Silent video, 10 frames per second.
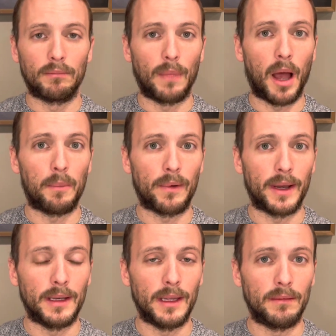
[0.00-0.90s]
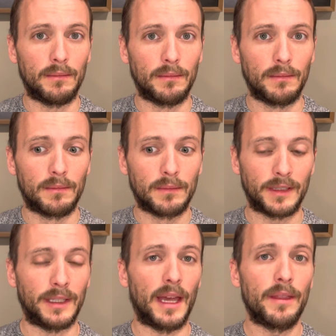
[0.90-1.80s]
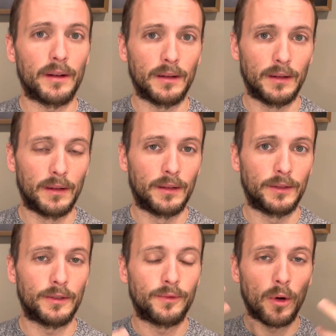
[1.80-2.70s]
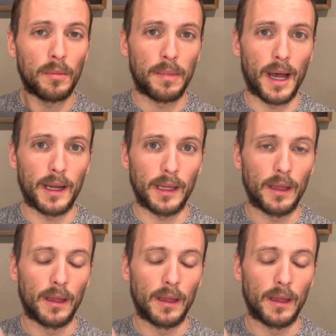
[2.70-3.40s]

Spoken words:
operating together to form a body.